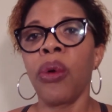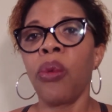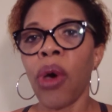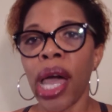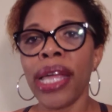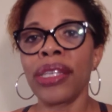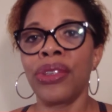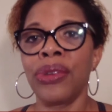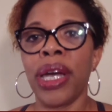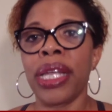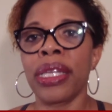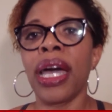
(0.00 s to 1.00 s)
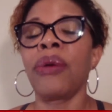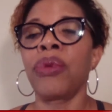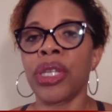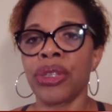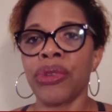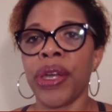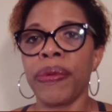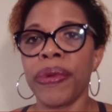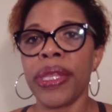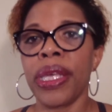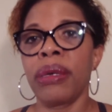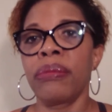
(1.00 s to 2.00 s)
Why do I not want to train
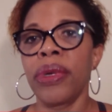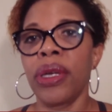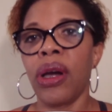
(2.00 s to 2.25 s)
with them?